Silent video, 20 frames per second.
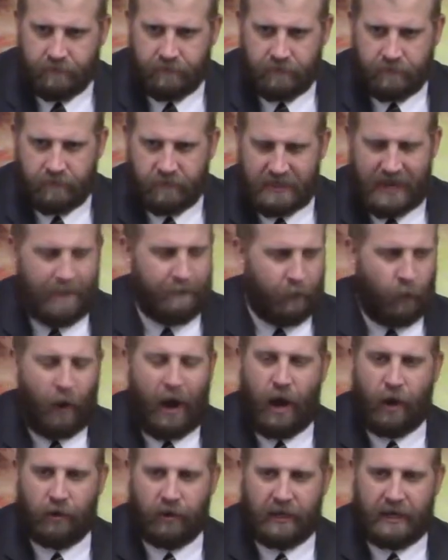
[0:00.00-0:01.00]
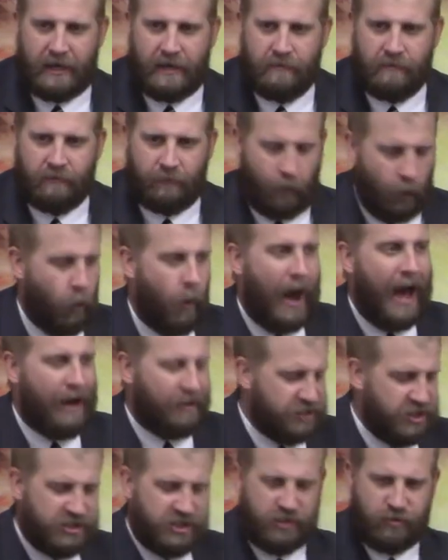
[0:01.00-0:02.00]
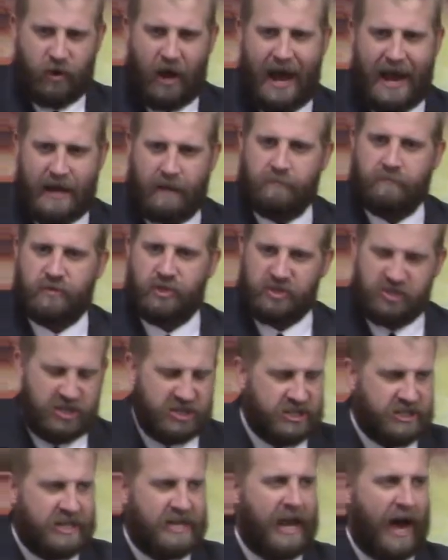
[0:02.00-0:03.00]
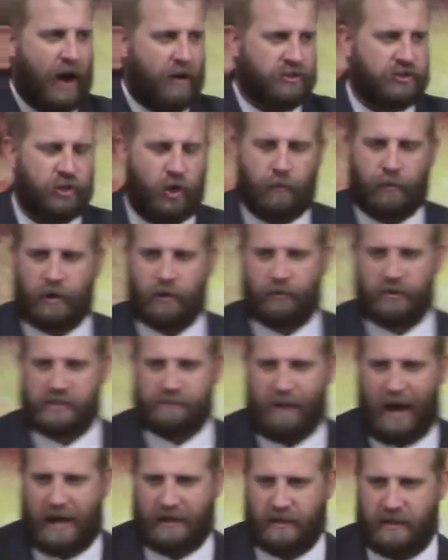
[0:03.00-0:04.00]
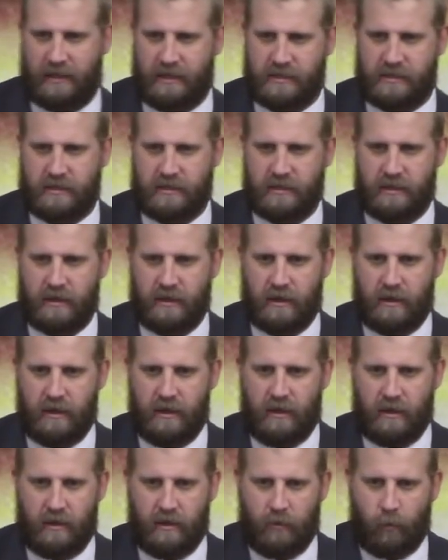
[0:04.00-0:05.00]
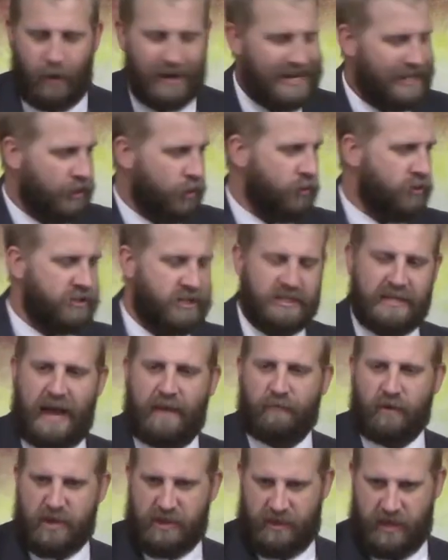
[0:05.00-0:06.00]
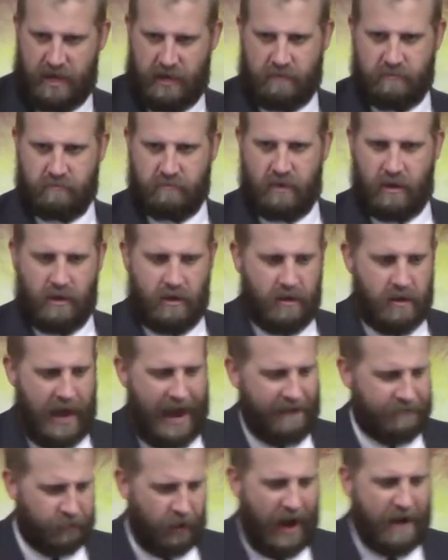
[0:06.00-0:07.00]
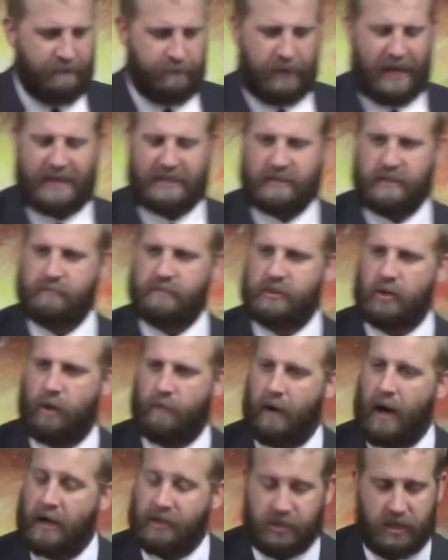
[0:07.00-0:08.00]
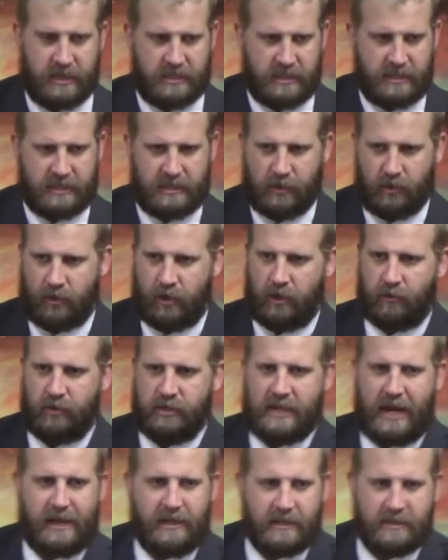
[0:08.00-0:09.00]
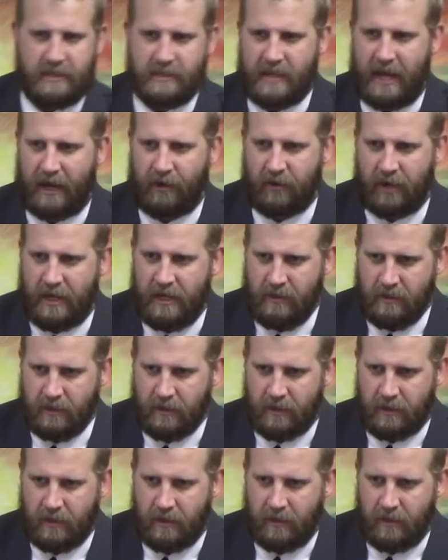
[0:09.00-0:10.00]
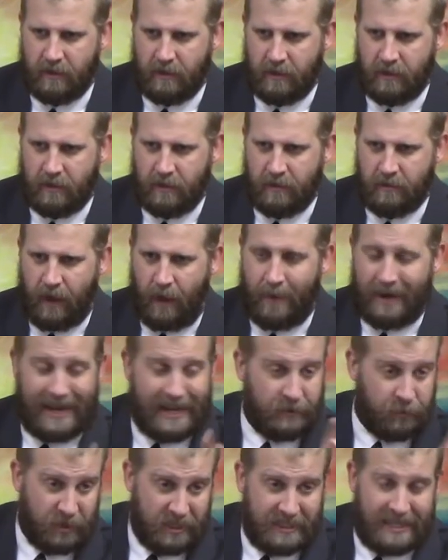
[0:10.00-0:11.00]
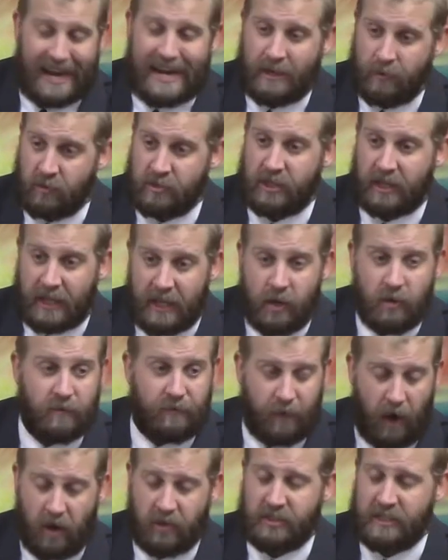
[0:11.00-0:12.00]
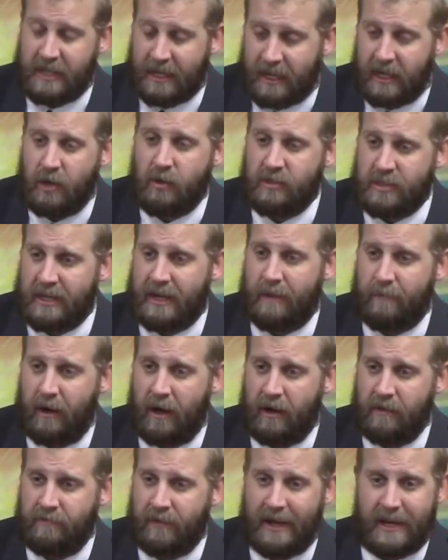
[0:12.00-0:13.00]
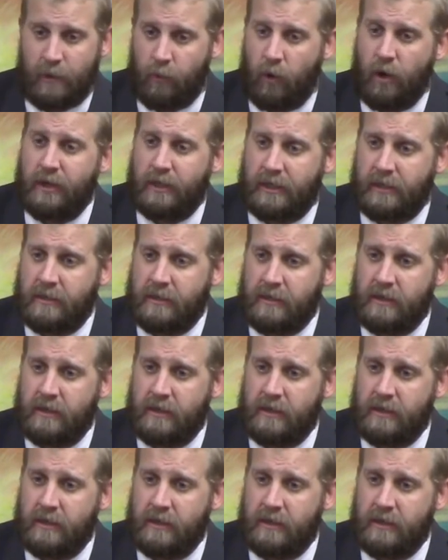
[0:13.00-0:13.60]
temporarily for a while just to try him, just to see how is Job going to respond to this. When he loses everything, after I've blessed him so much, is he still going to retain his integrity? I mean, that's what Satan was accused, falsely accusing him of, that he wouldn't,